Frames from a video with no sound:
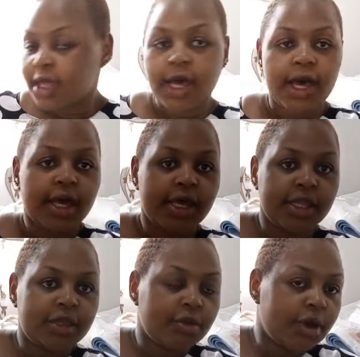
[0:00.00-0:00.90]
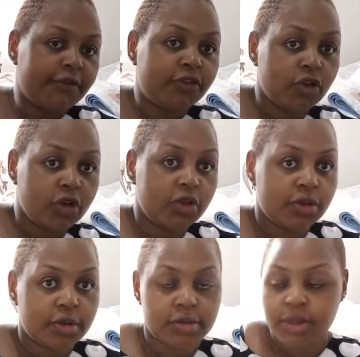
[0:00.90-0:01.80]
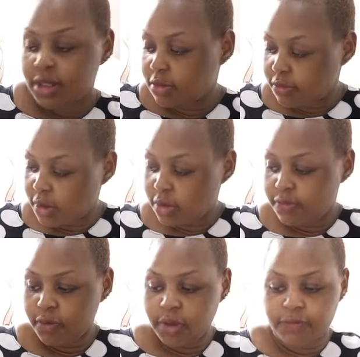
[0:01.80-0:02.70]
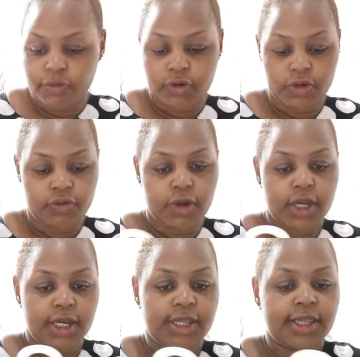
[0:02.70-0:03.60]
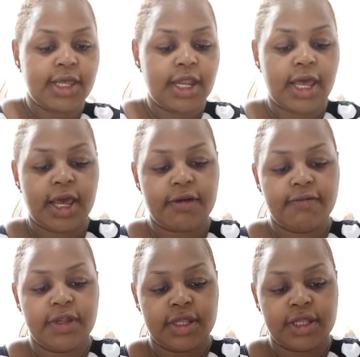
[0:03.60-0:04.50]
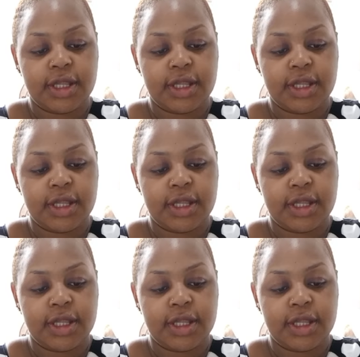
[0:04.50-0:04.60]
uh, so I've told you those ones were going for 2200 then I have this